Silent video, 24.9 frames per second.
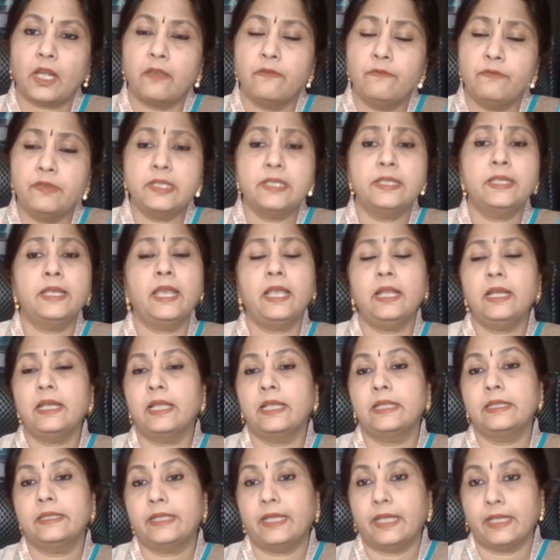Physical
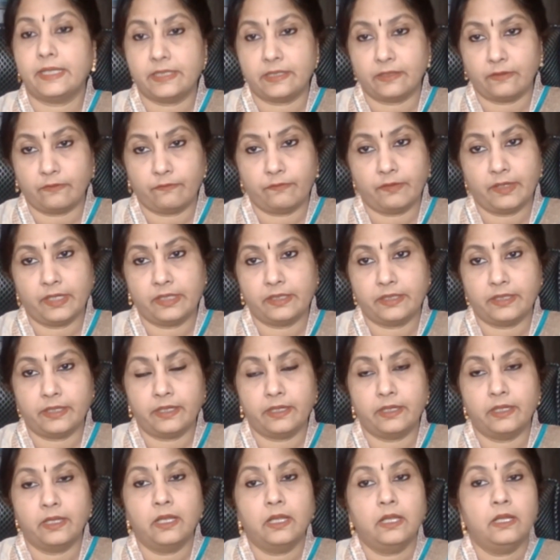health gets
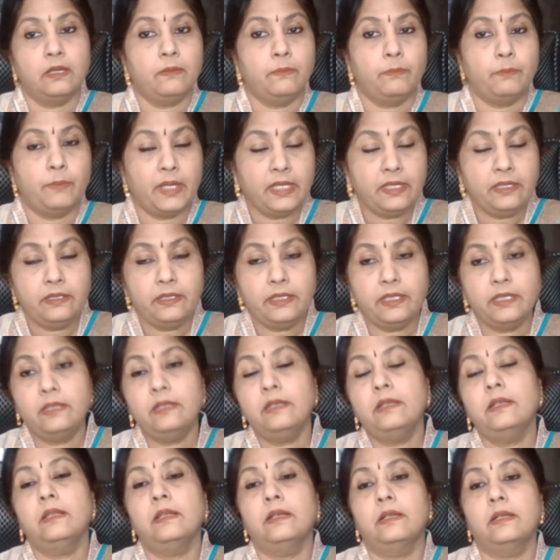affected,
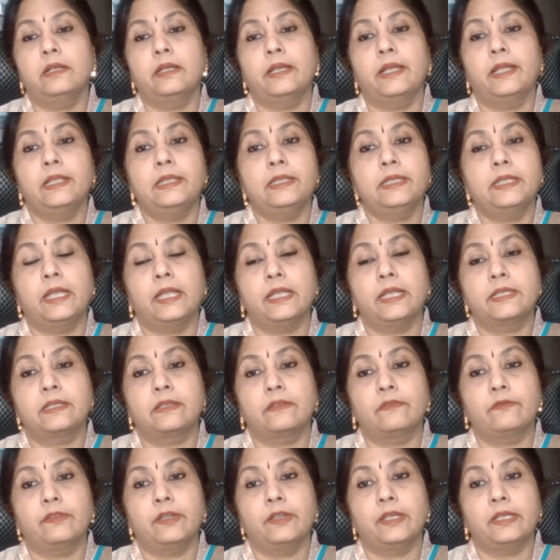mental health
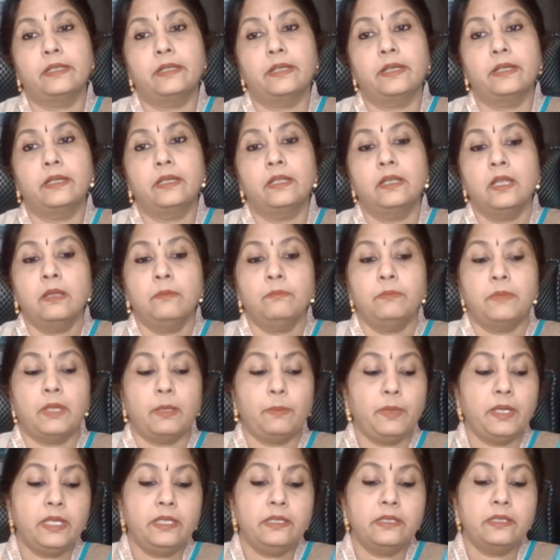gets affected.
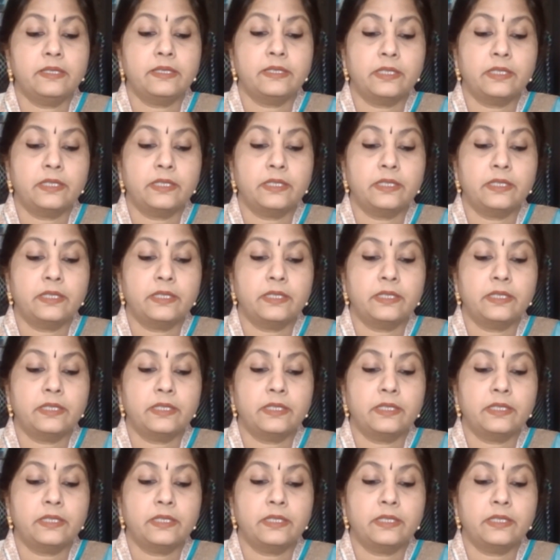Maybe the